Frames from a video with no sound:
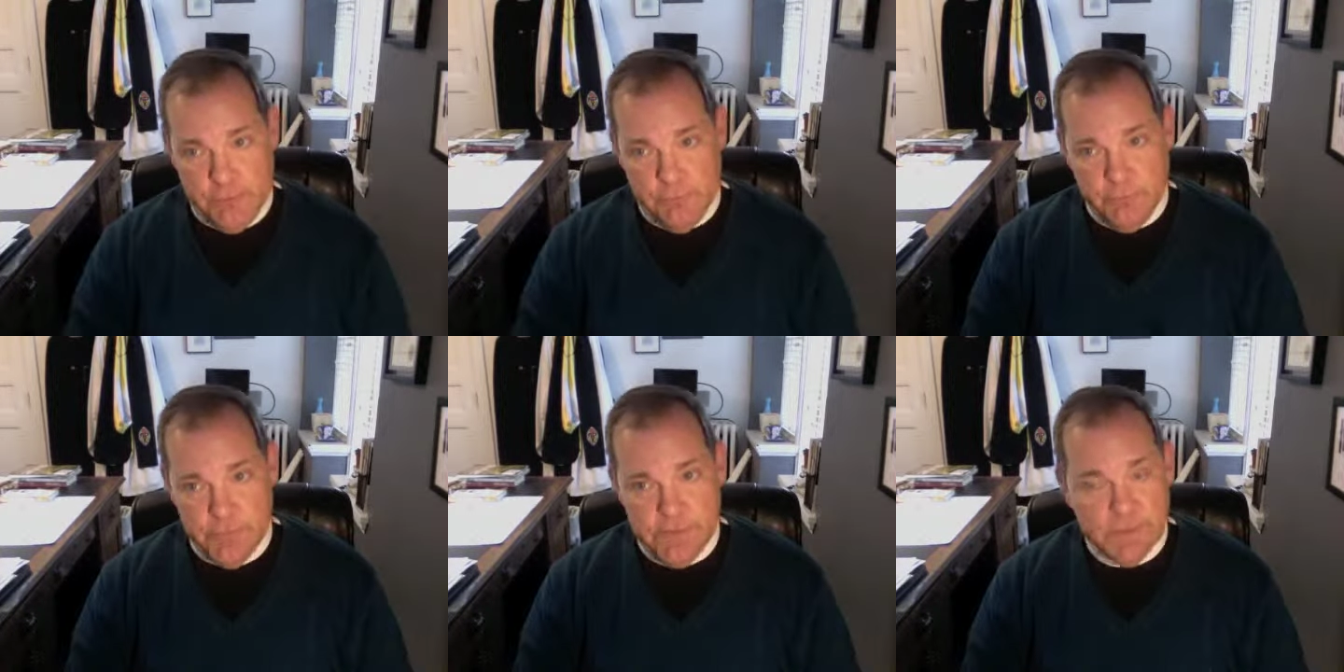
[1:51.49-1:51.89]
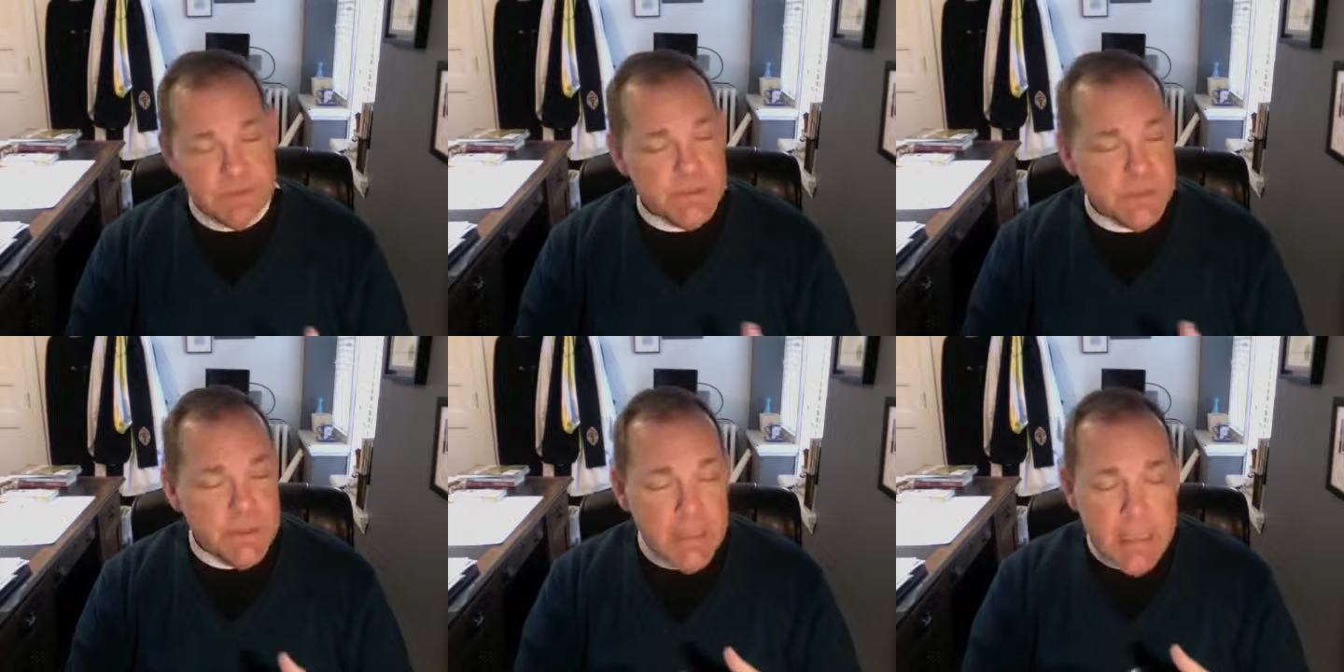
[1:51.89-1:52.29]

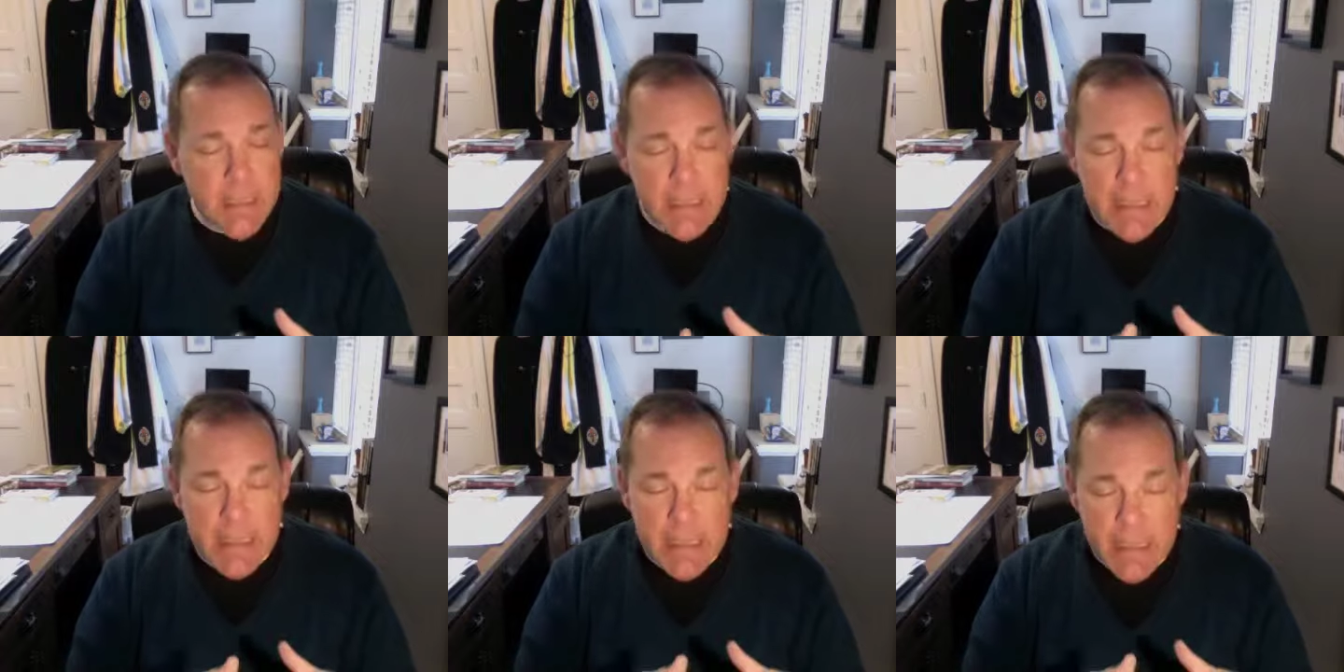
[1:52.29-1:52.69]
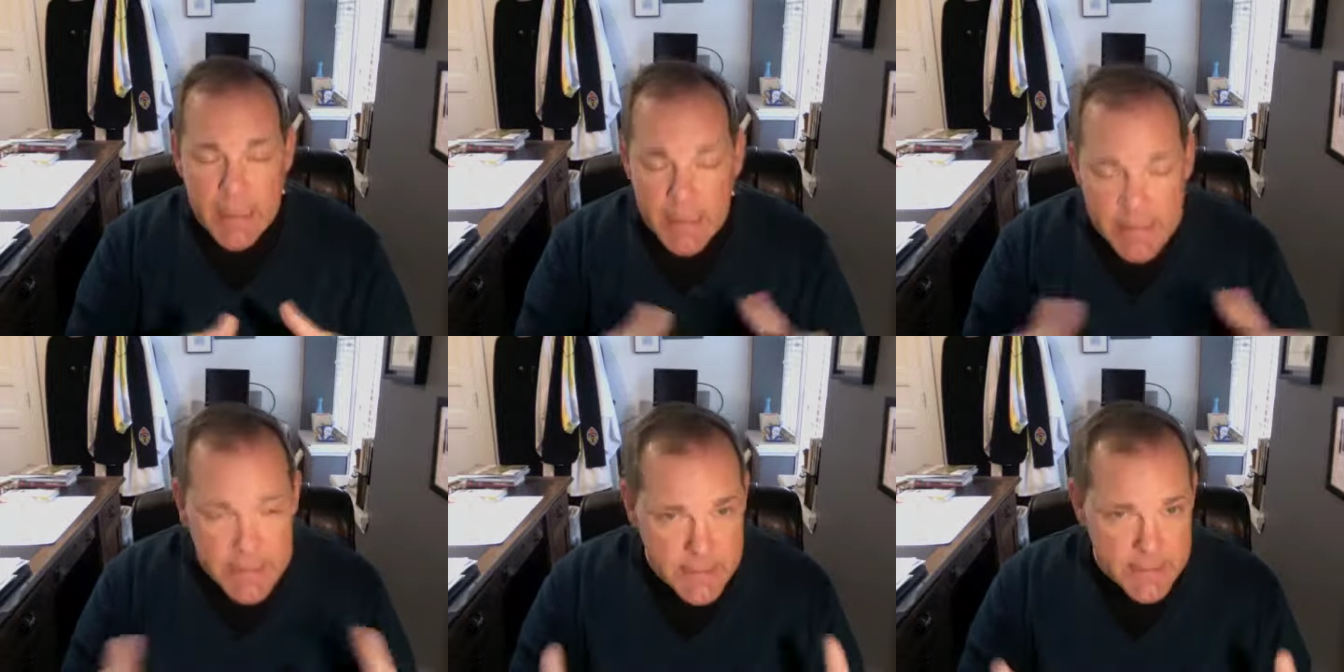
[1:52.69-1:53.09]
resisting
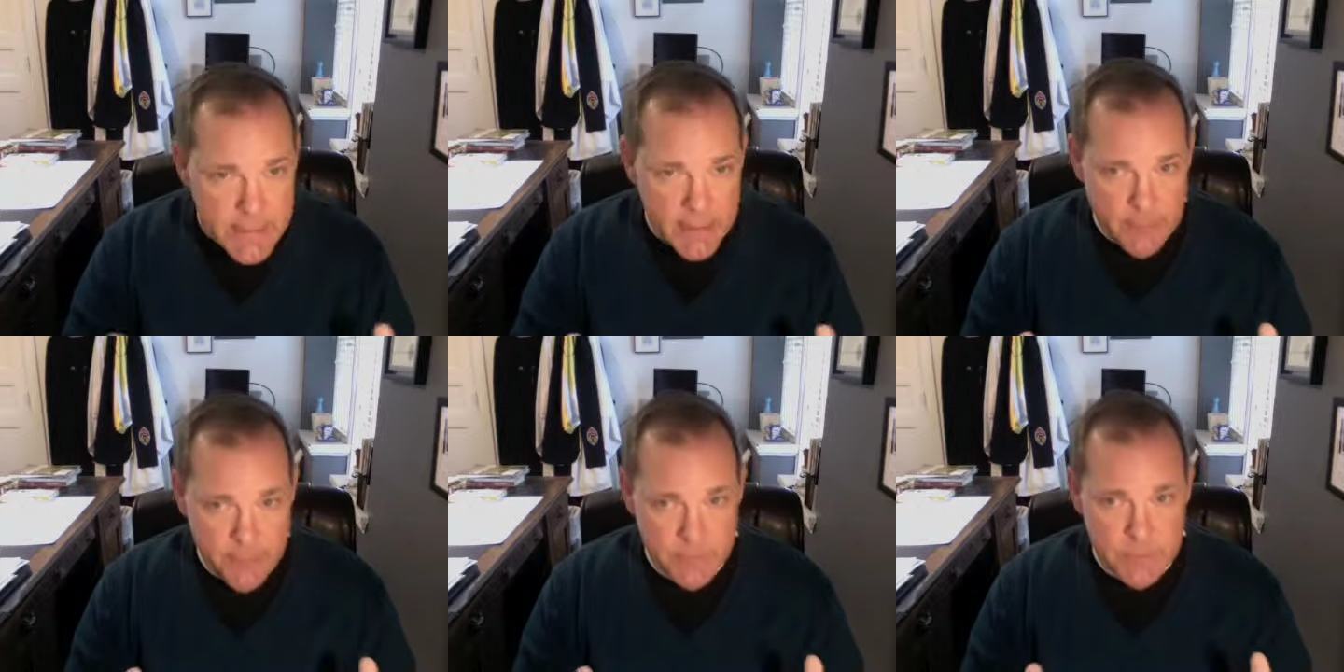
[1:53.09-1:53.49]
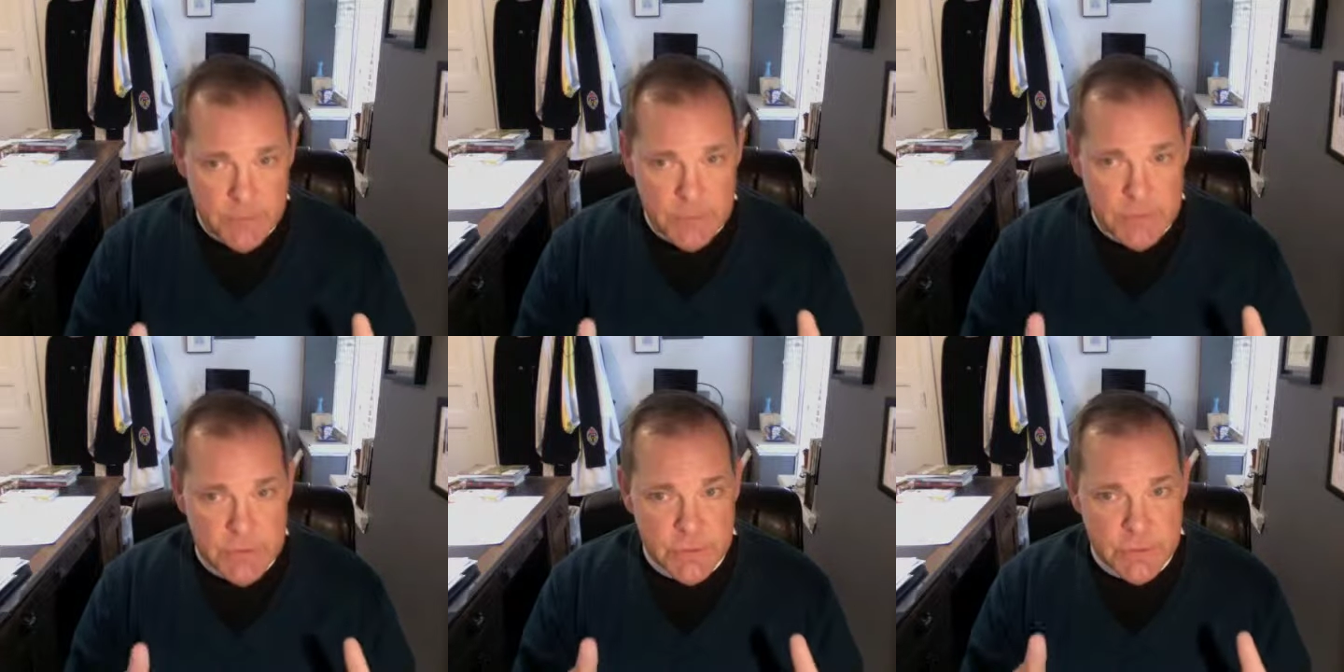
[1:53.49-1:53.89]
any attempt
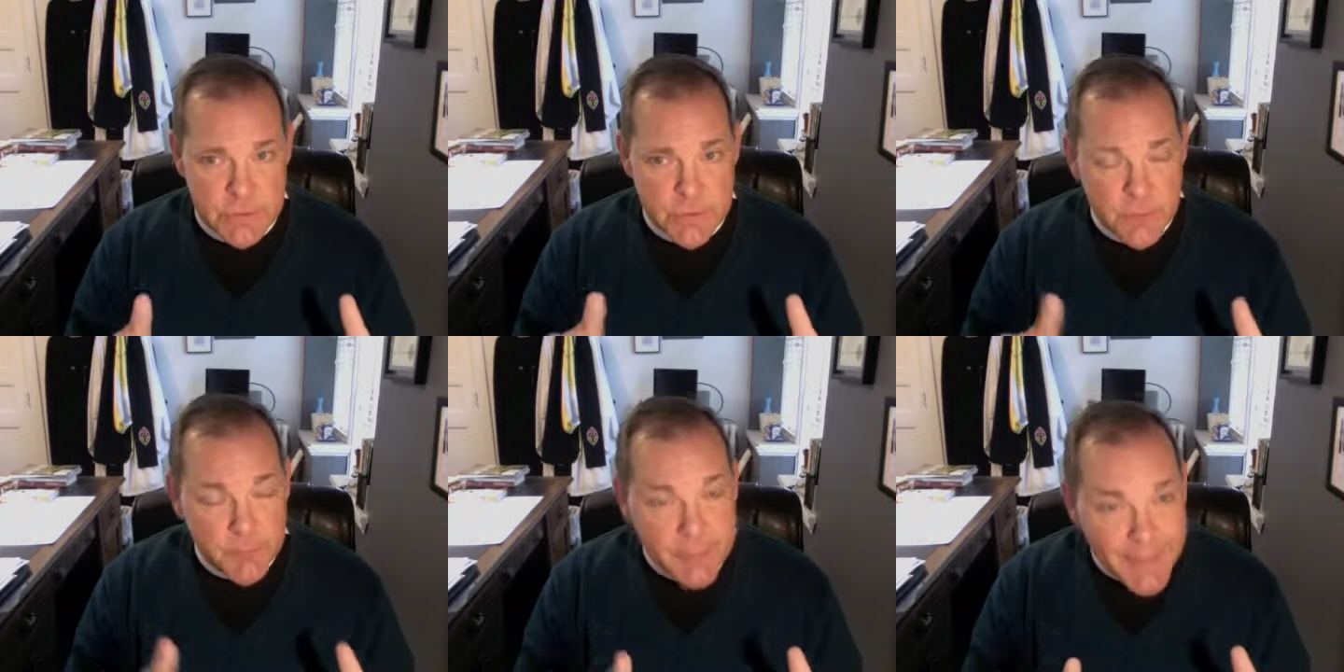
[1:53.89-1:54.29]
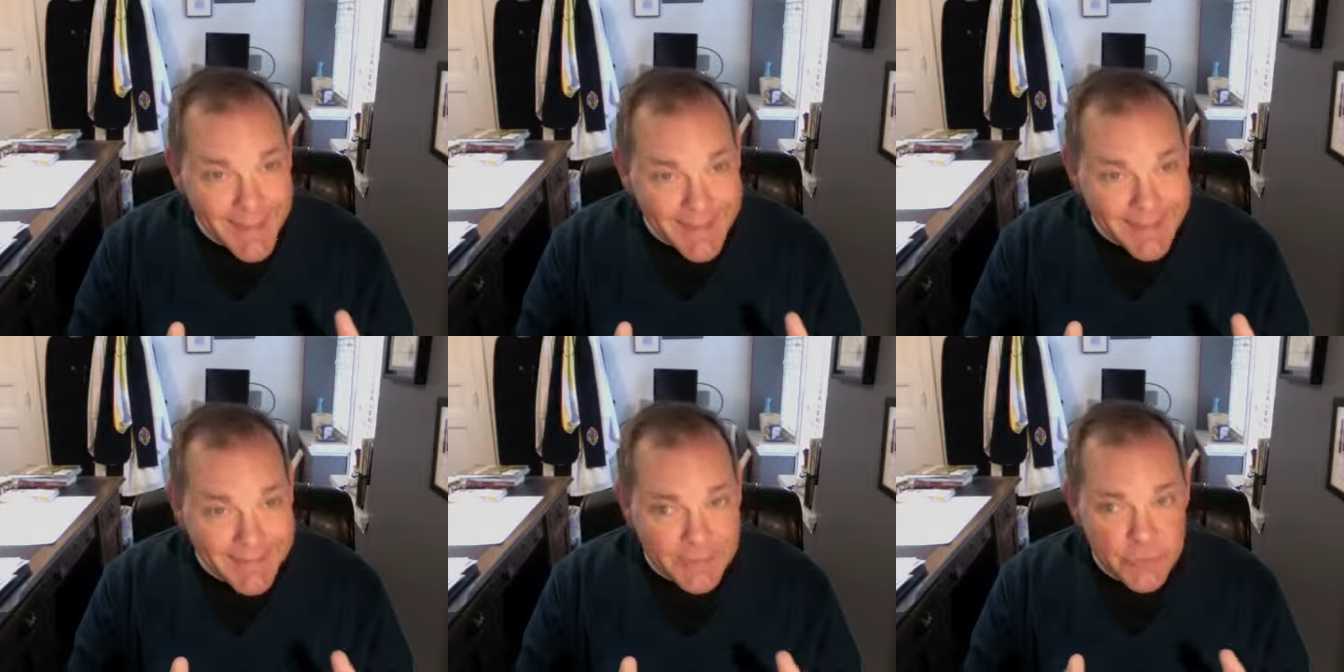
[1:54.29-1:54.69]
to
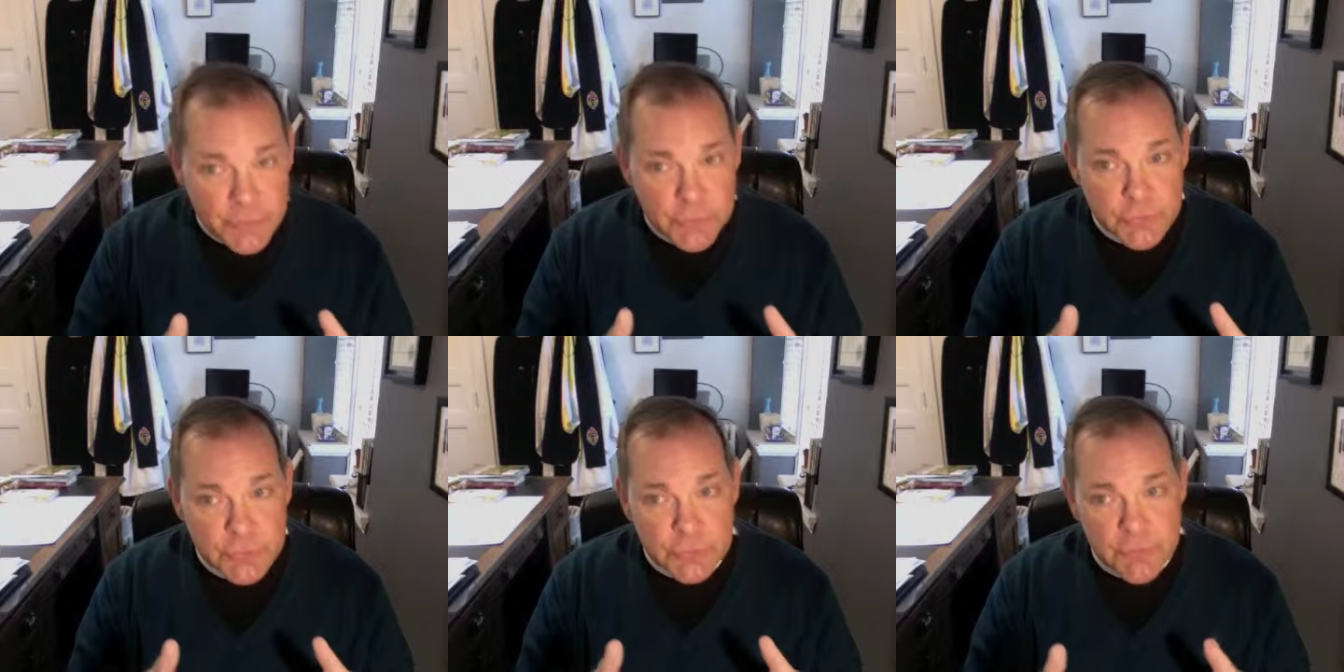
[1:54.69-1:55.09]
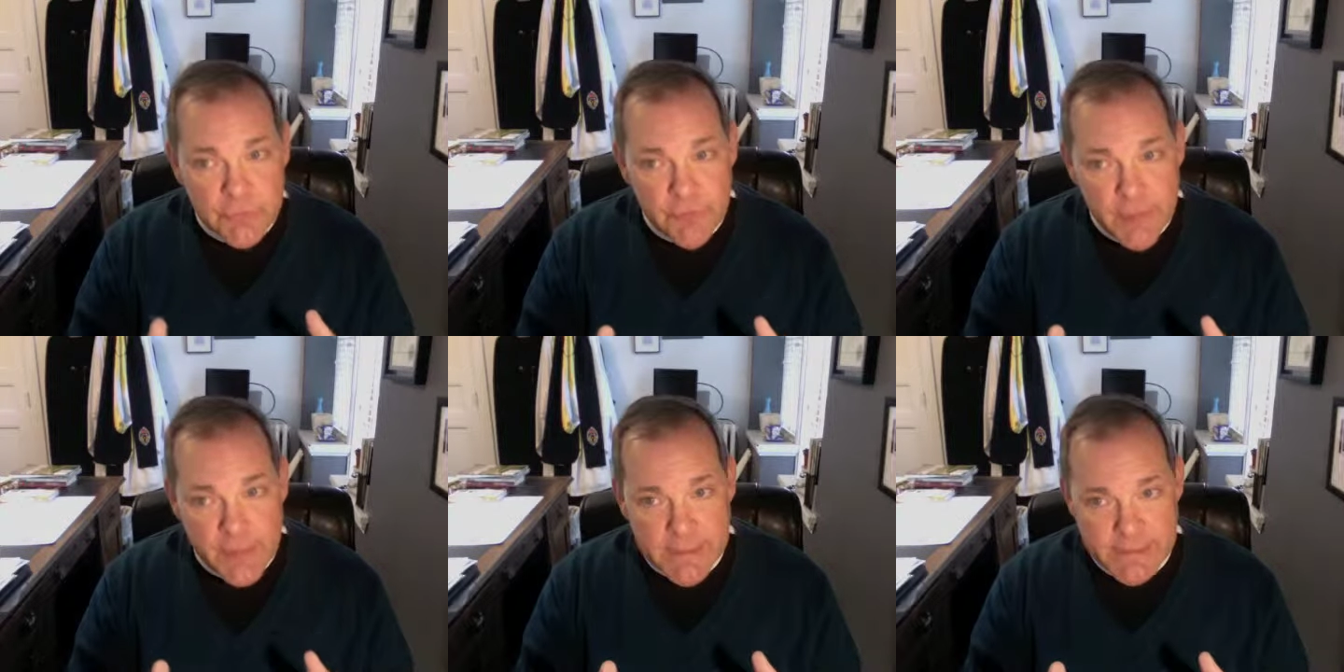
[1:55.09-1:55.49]
update it or to
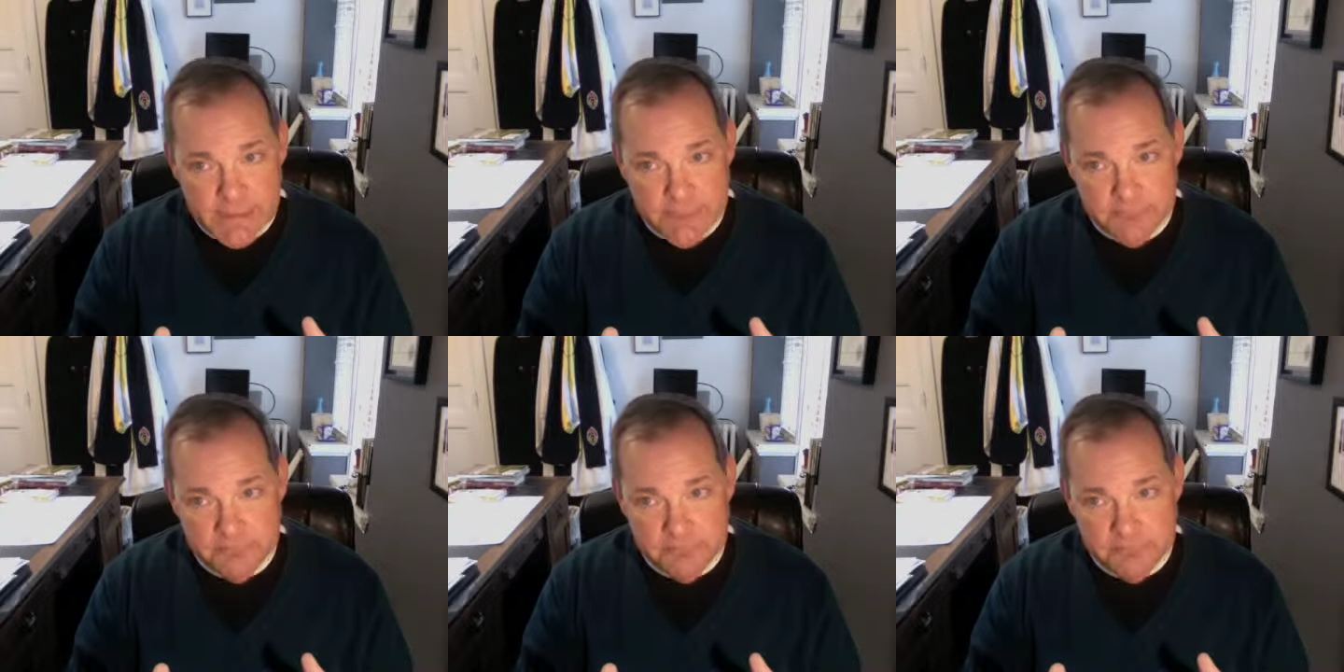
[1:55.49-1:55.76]
revise it.